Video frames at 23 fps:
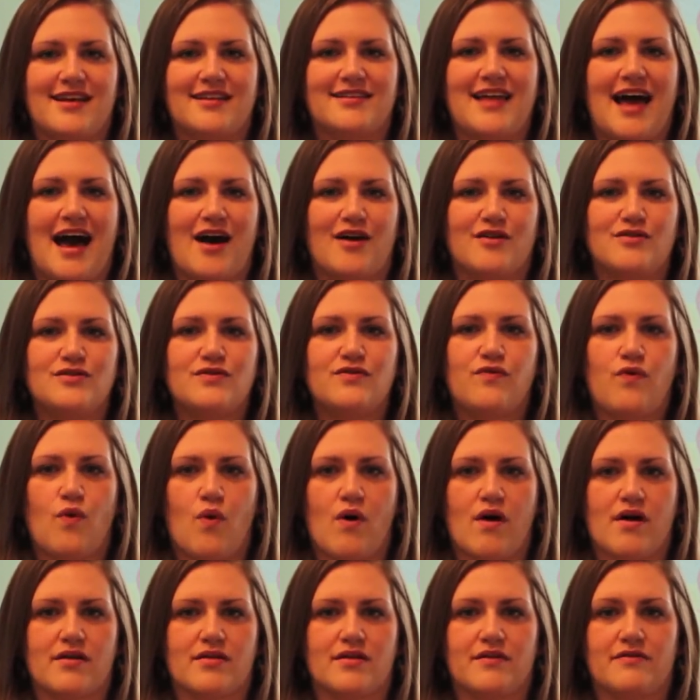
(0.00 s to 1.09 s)
allows
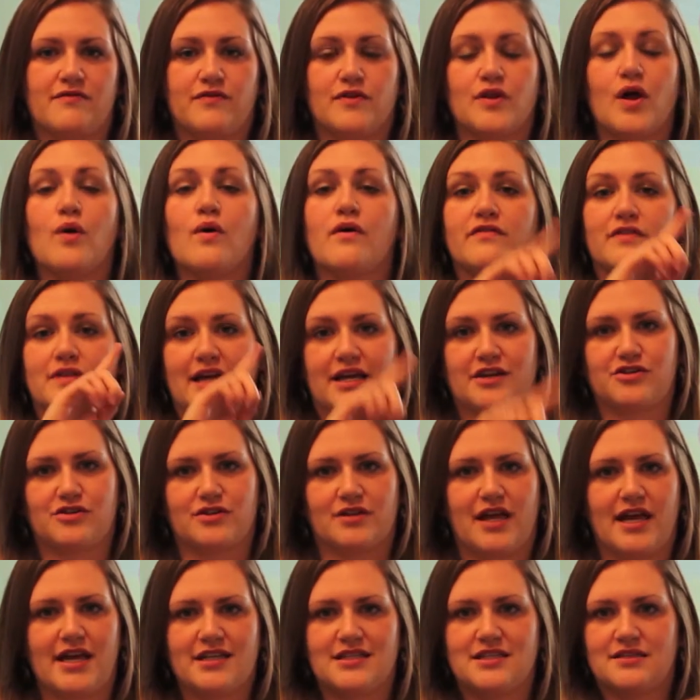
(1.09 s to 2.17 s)
for the flow of
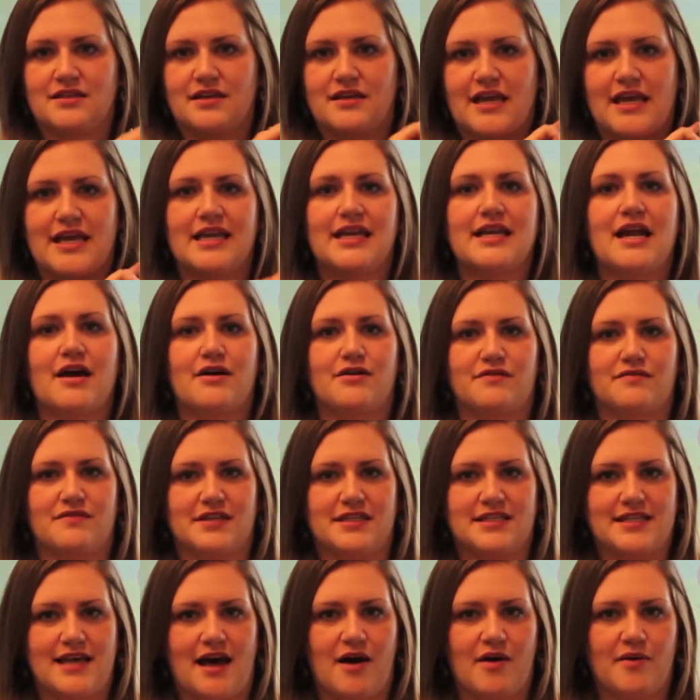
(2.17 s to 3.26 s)
electrolytes in and out of
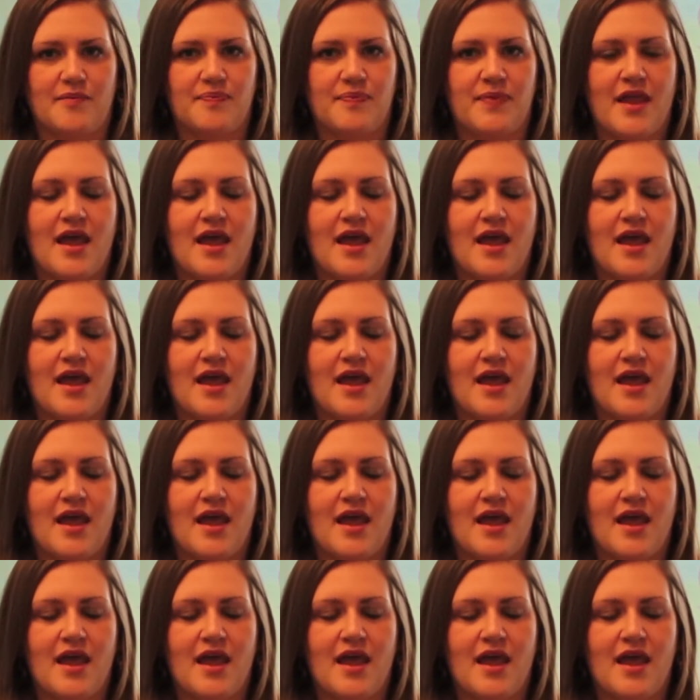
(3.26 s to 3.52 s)
the cell.